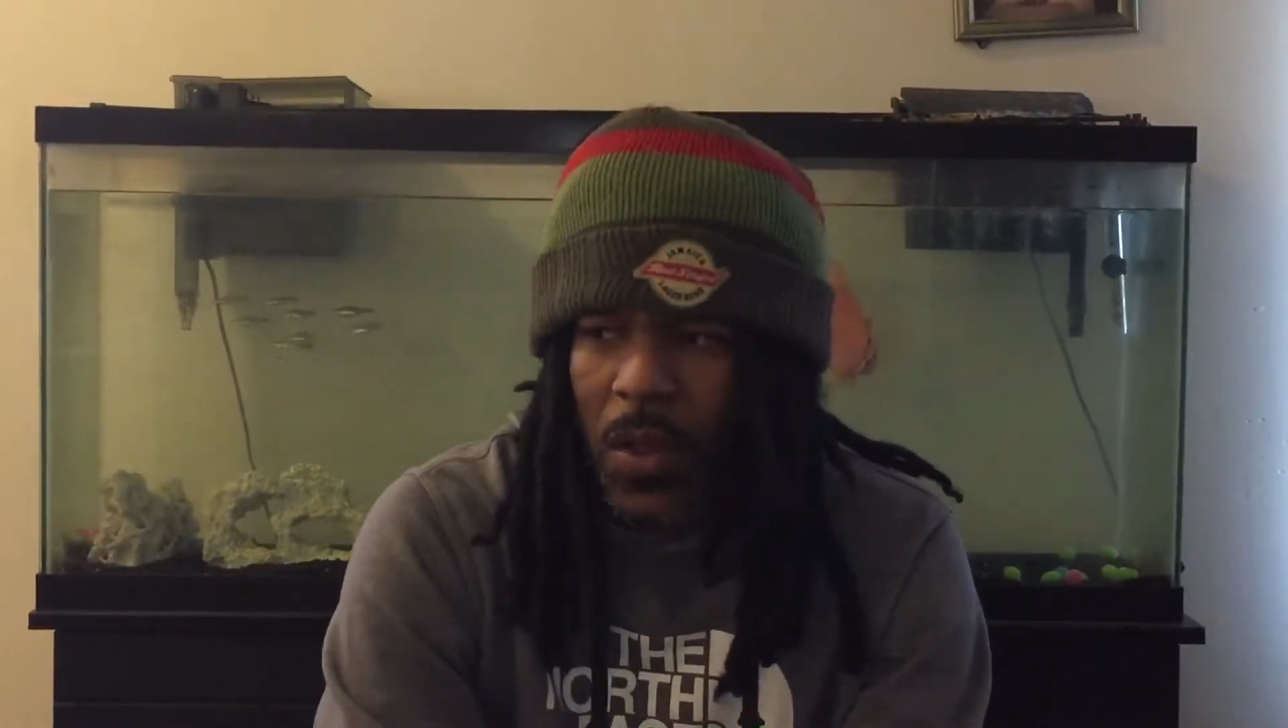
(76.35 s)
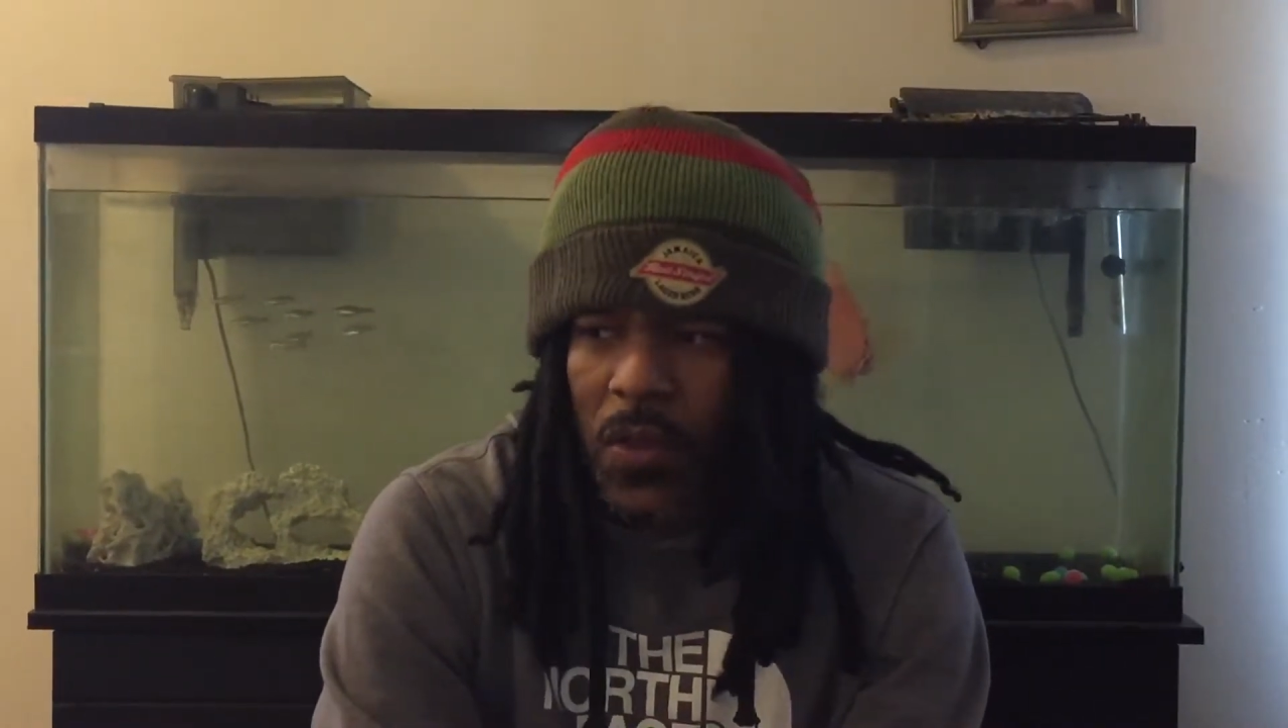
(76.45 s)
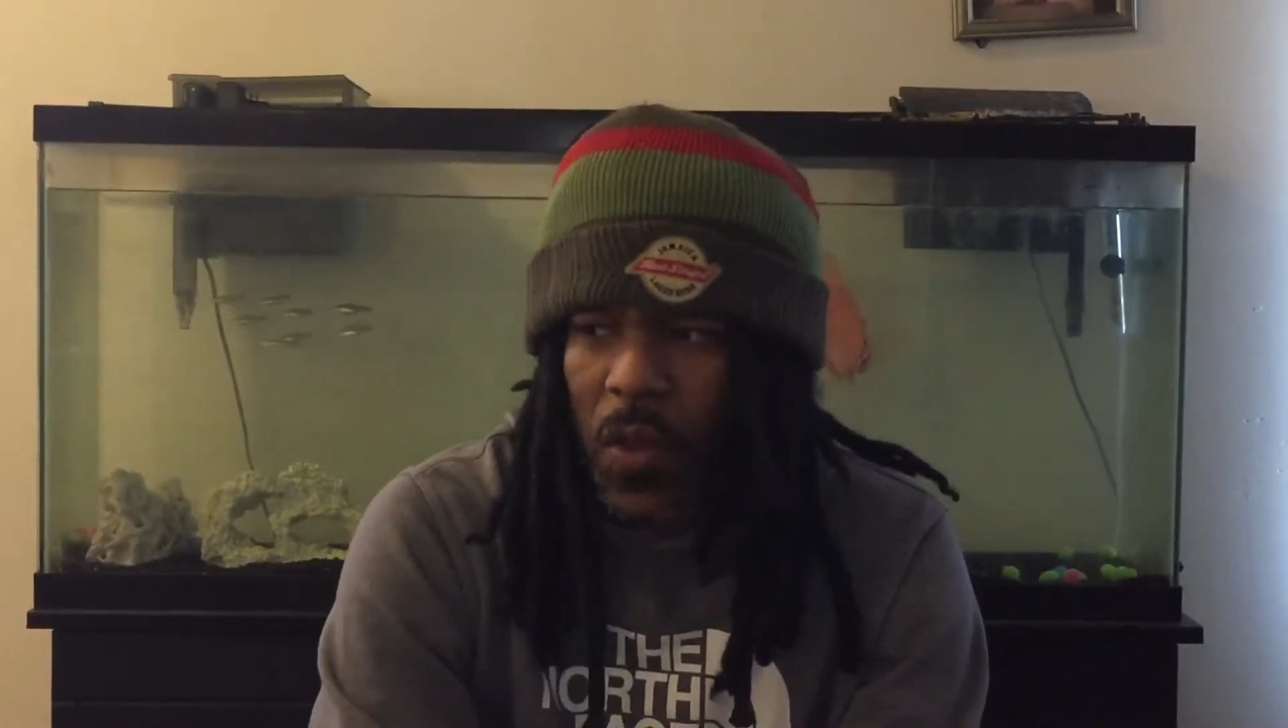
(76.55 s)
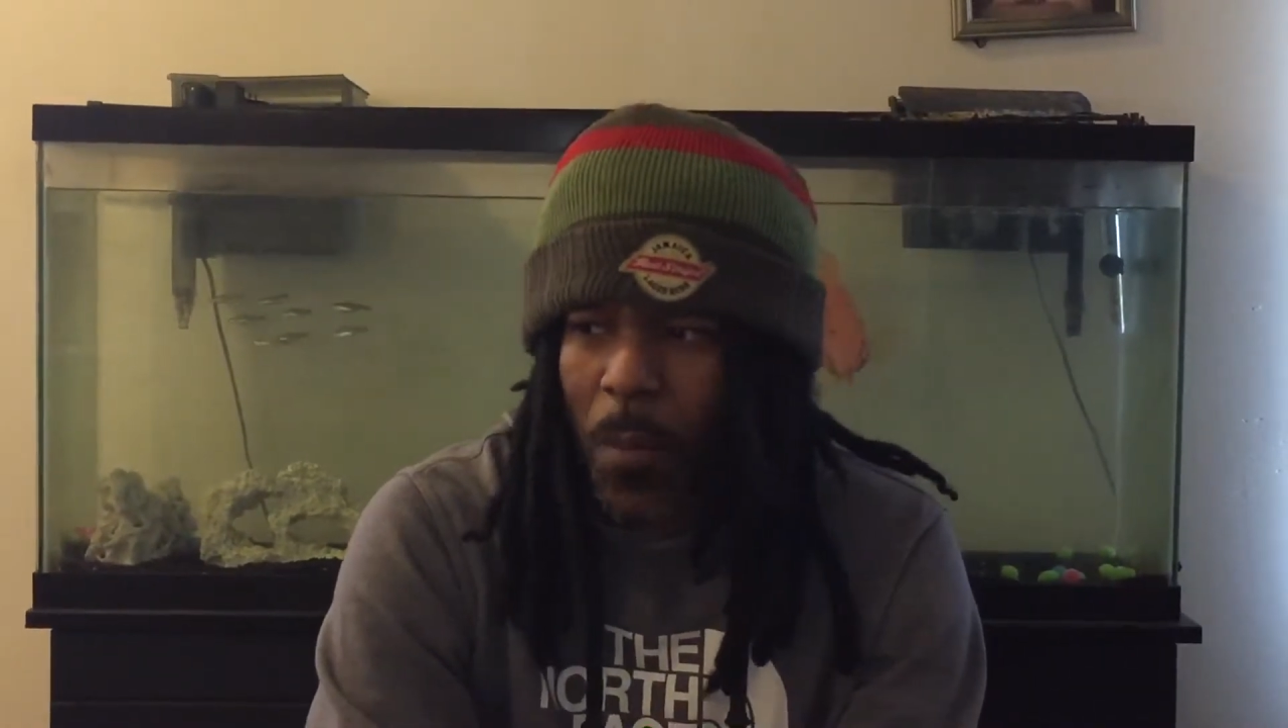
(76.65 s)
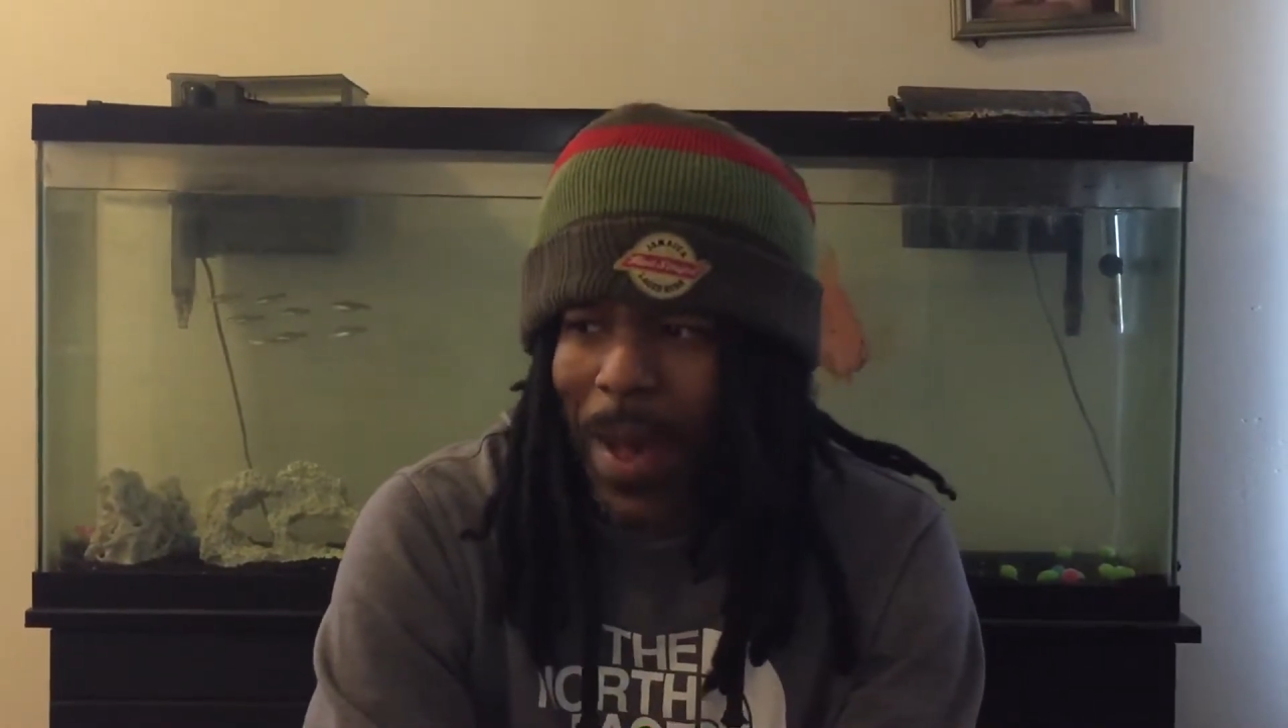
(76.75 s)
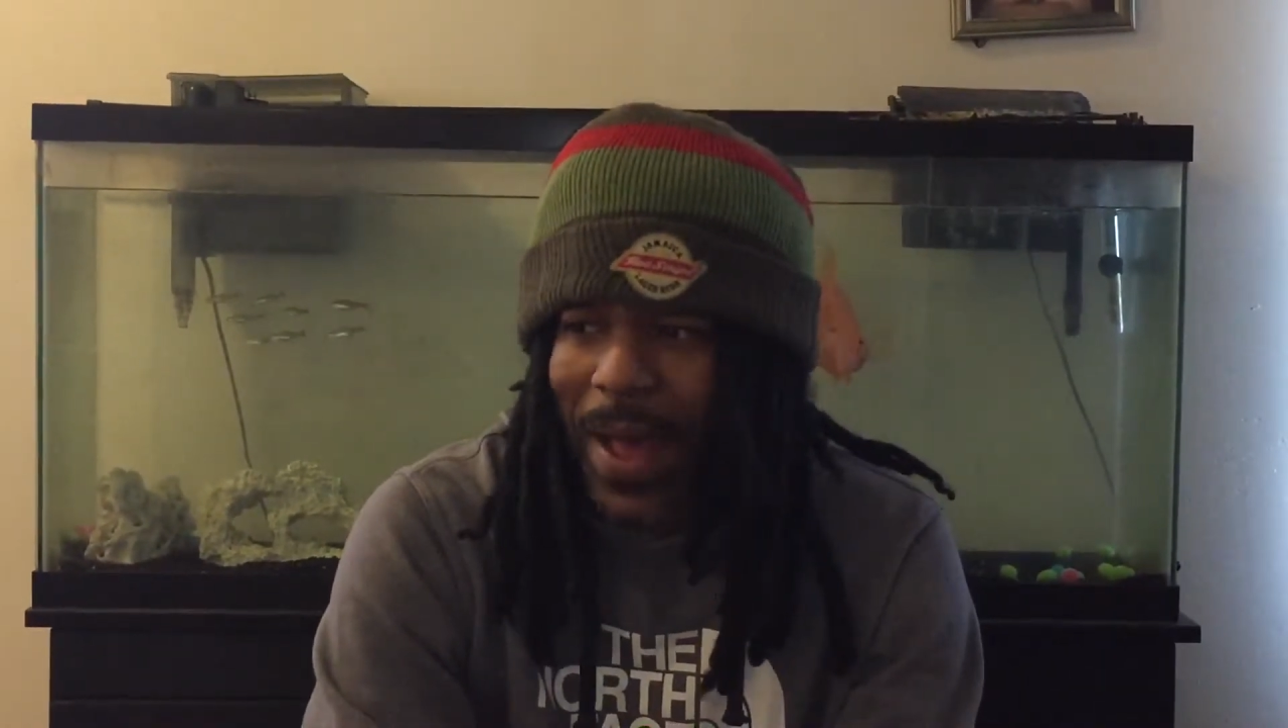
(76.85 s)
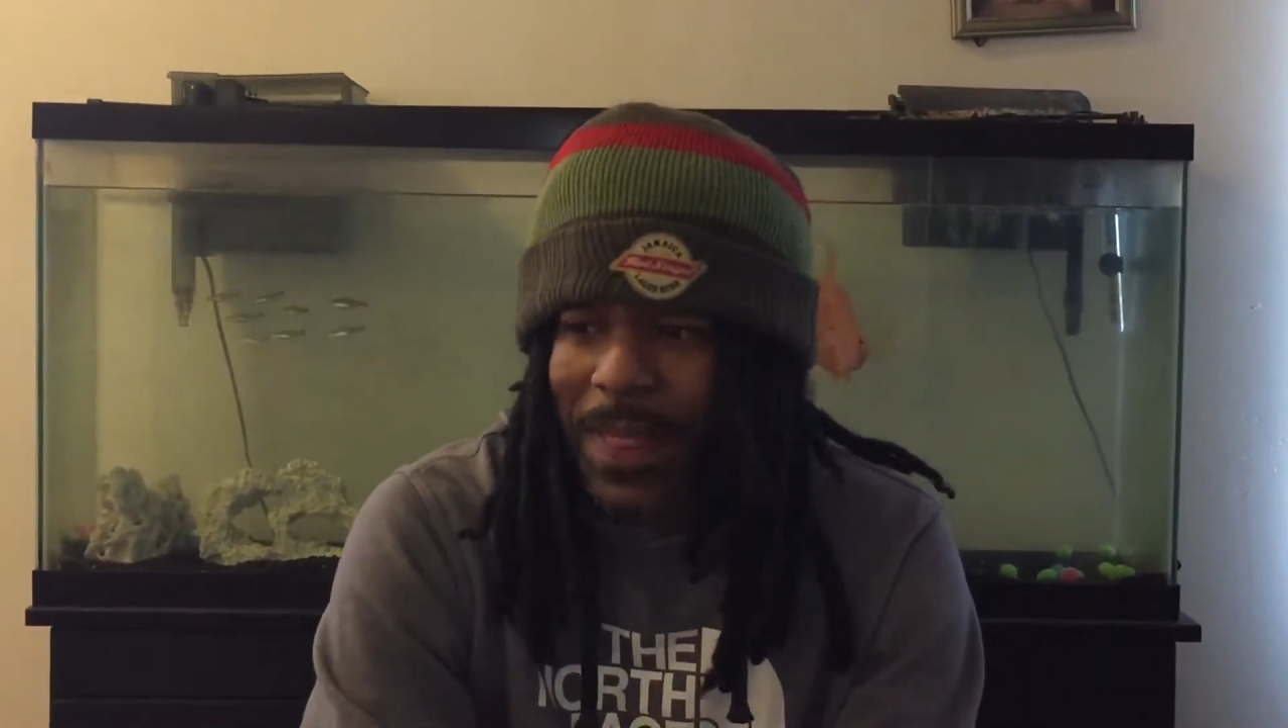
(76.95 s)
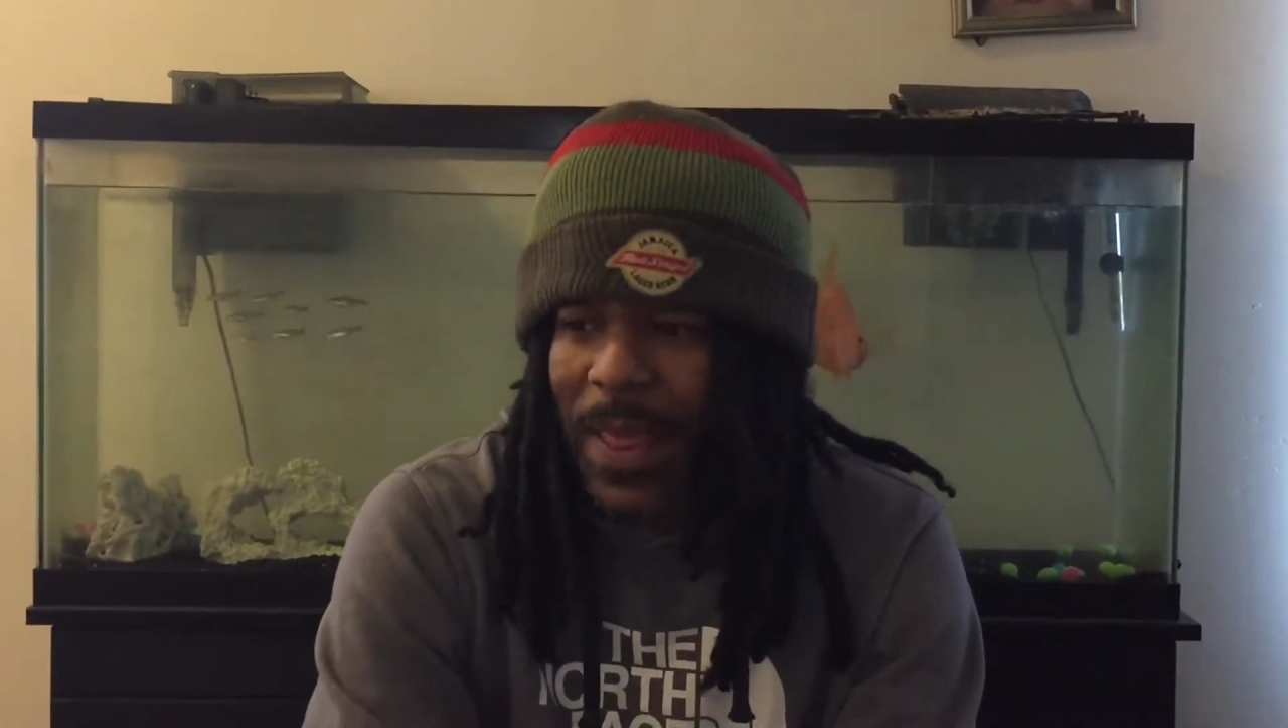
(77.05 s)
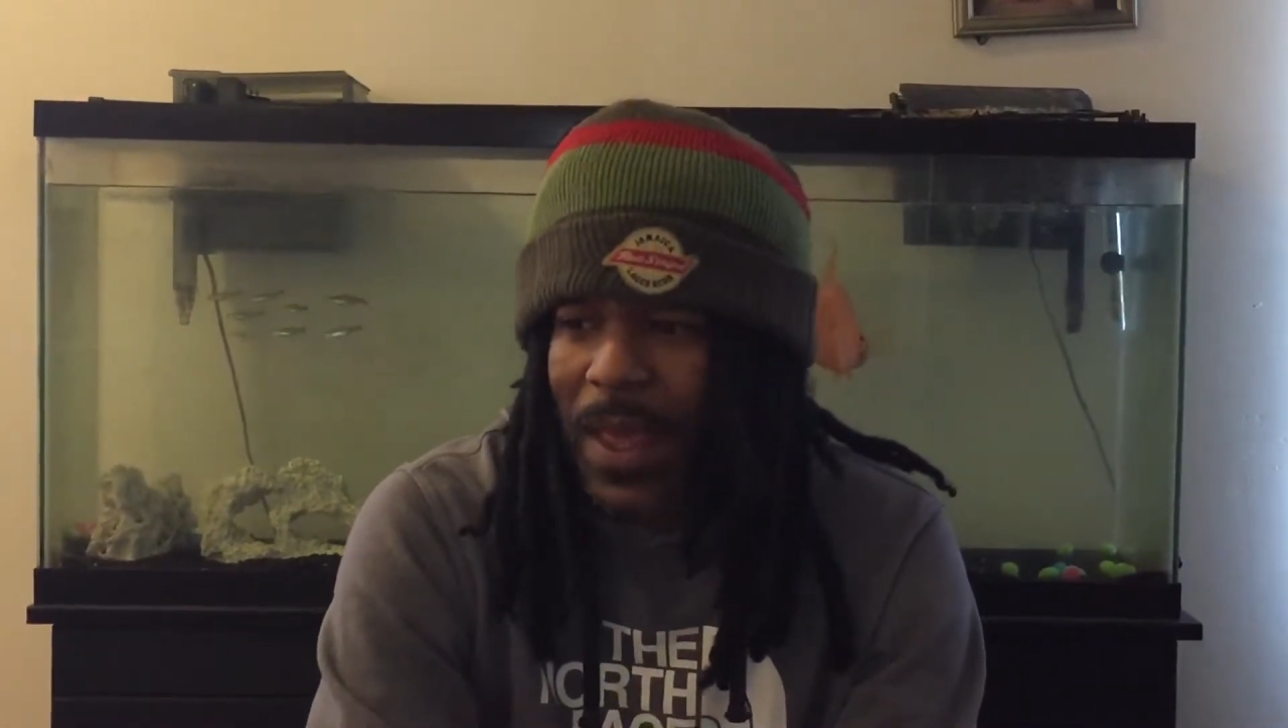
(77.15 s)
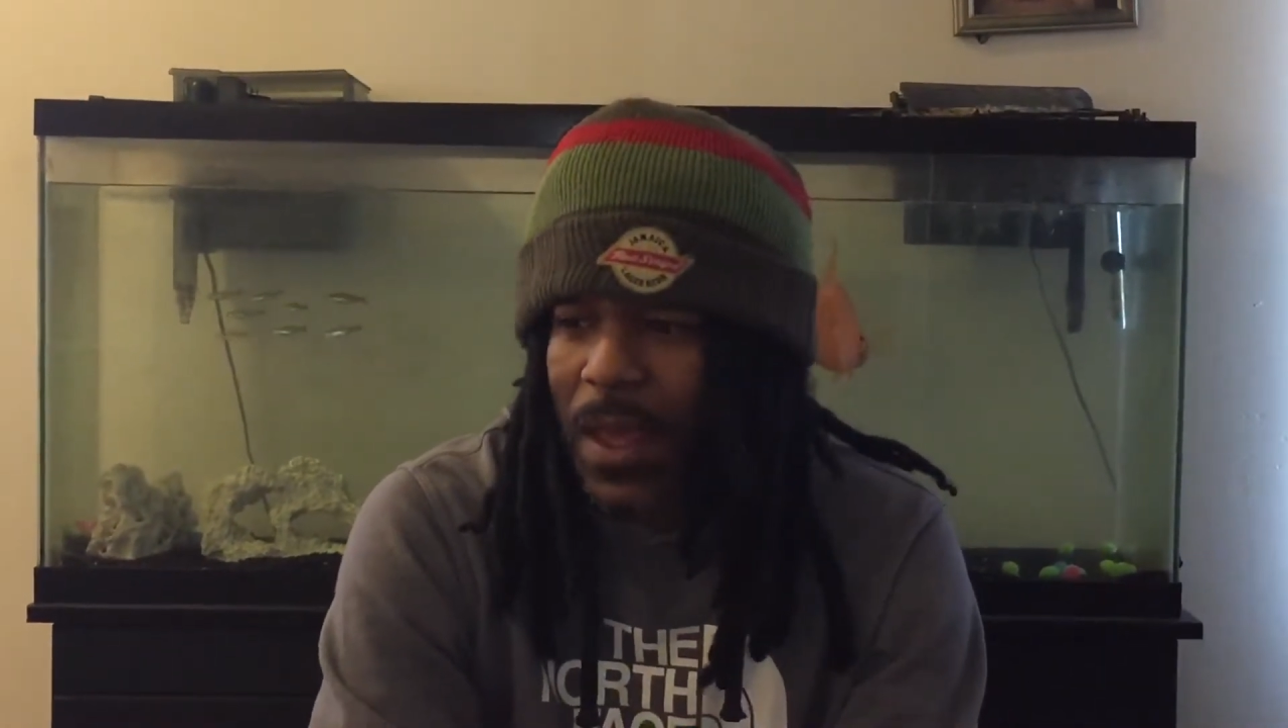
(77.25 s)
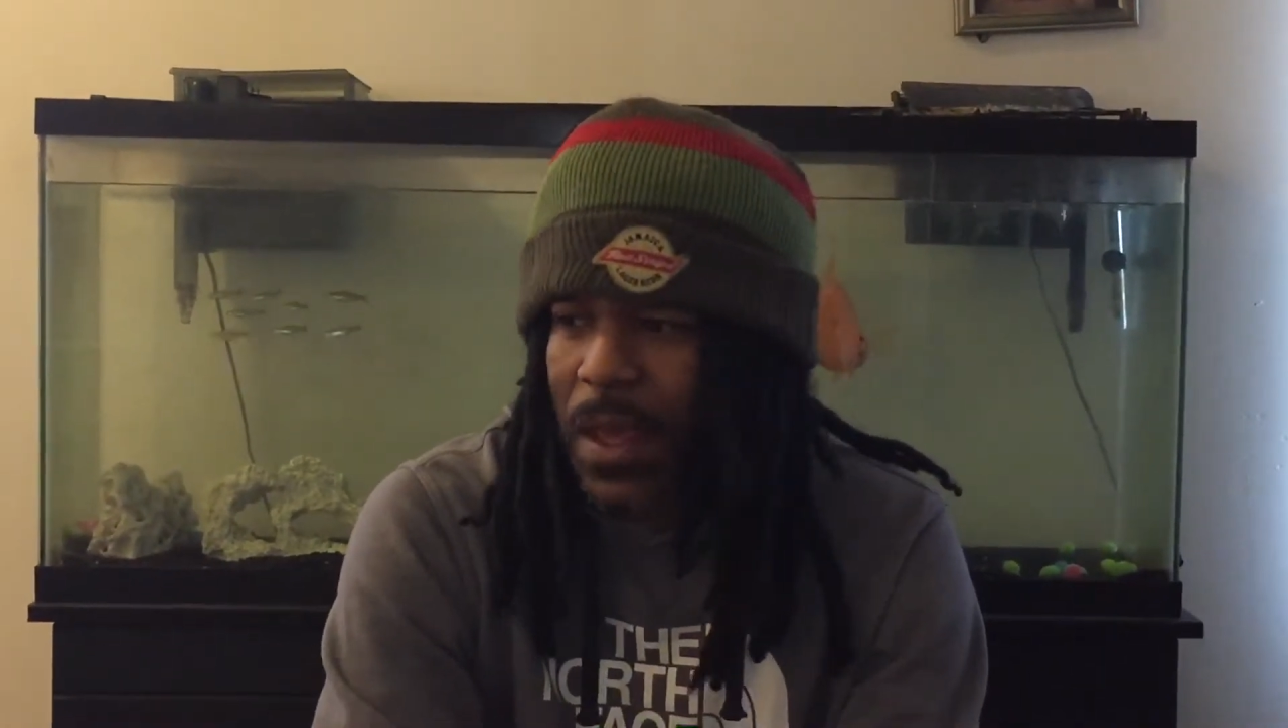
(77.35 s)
So my thing